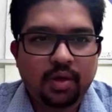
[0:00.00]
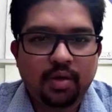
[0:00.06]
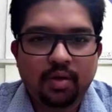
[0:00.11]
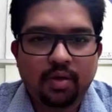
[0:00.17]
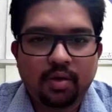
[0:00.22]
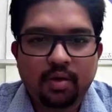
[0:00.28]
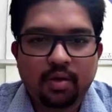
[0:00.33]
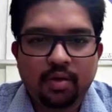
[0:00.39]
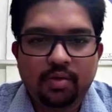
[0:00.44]

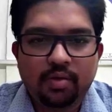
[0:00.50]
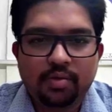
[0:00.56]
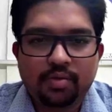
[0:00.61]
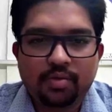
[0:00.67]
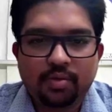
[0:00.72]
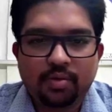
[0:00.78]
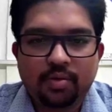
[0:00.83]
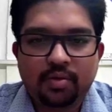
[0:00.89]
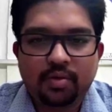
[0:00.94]
Okay,
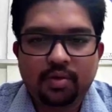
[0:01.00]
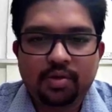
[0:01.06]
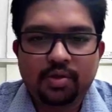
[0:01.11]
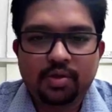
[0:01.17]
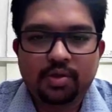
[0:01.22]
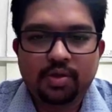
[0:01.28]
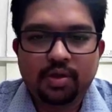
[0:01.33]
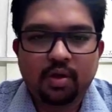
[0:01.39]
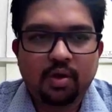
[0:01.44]

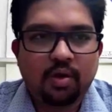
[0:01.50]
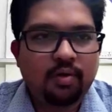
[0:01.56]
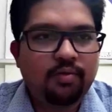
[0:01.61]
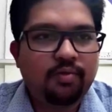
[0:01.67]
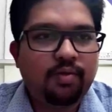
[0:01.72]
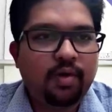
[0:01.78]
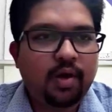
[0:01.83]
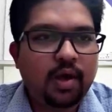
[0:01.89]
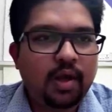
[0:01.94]
so this is the
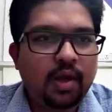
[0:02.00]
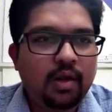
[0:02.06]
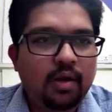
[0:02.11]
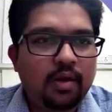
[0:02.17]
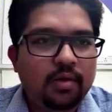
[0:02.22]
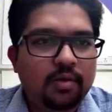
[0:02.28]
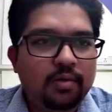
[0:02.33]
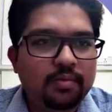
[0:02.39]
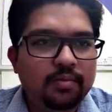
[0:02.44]
log
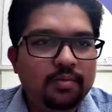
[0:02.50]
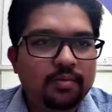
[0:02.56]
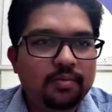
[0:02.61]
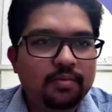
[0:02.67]
file.